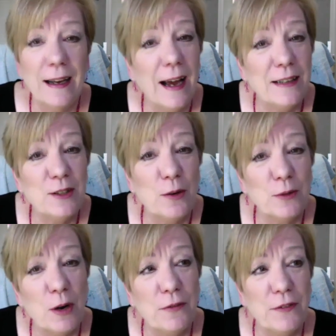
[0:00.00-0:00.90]
I don't
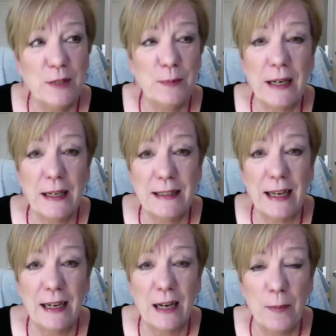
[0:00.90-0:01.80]
know if it's because
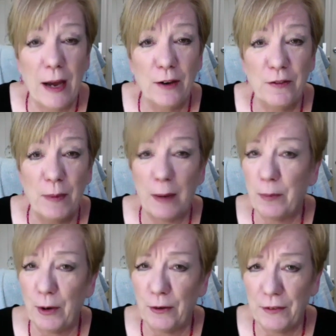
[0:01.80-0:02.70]
they come out of my
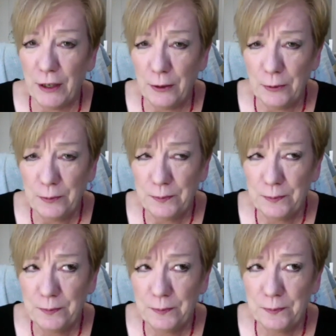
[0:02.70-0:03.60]
purview,
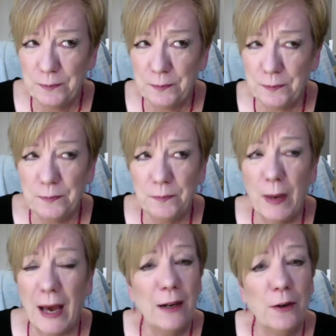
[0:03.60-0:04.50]

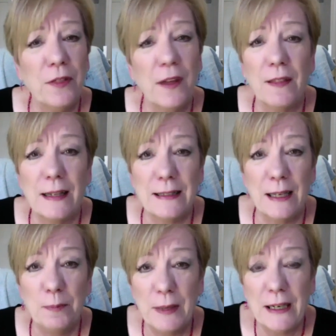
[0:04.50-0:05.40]
but I don't think that's
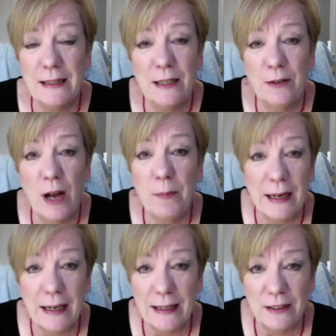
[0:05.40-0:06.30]
it, because they're on my
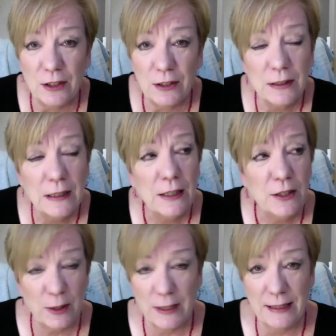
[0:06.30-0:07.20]
Kindle.
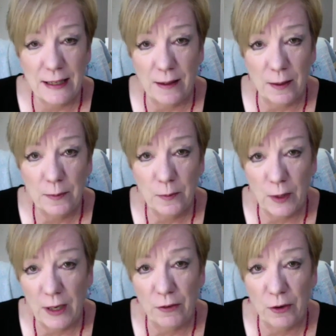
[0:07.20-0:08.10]
So I see them
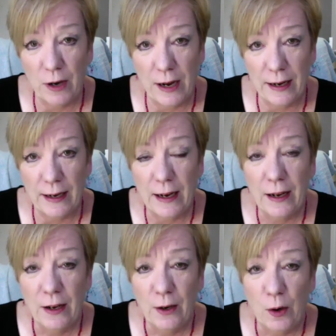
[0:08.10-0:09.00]
whenever I
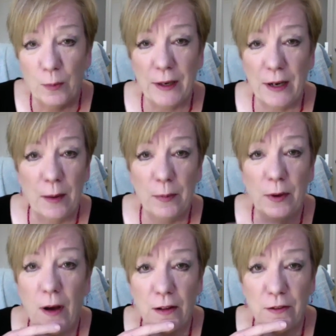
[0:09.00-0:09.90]
open up
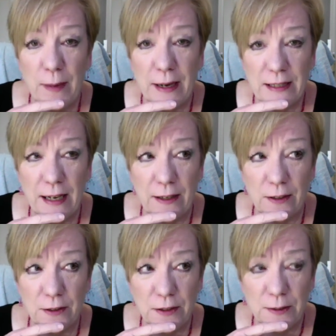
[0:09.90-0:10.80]
all of my
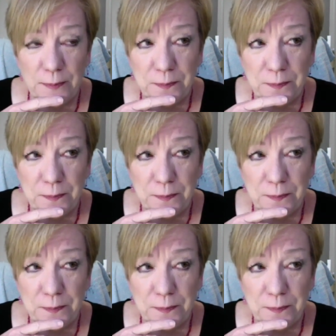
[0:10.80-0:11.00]
titles.